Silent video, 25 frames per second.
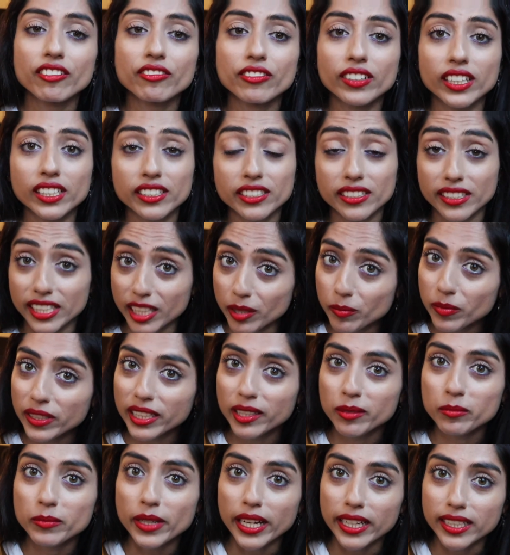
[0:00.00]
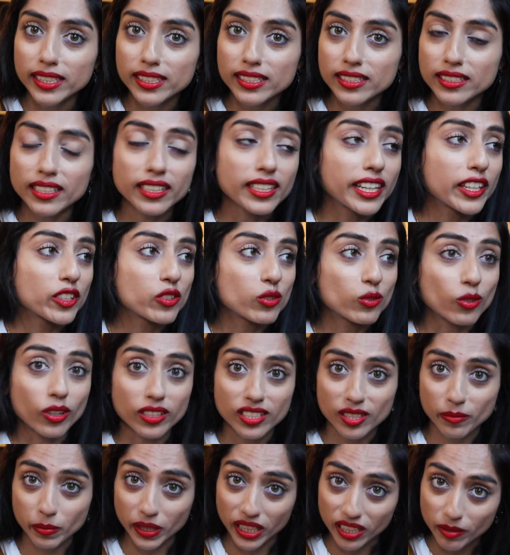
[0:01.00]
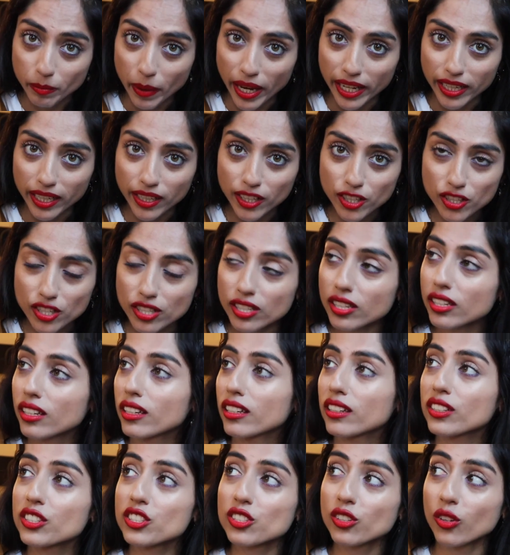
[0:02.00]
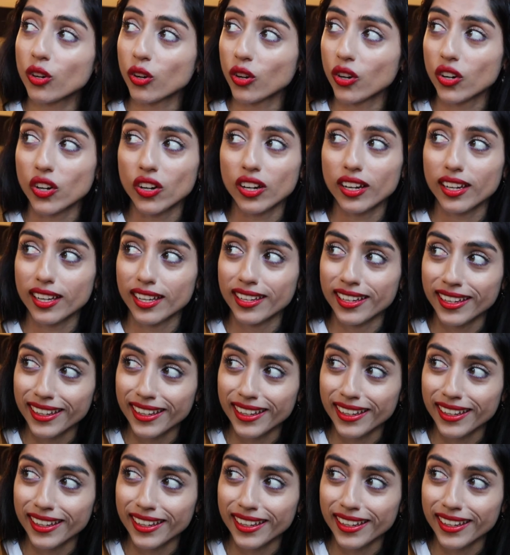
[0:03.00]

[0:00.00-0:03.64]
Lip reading: felt deeply embarrassed that I do not speak Spanish. So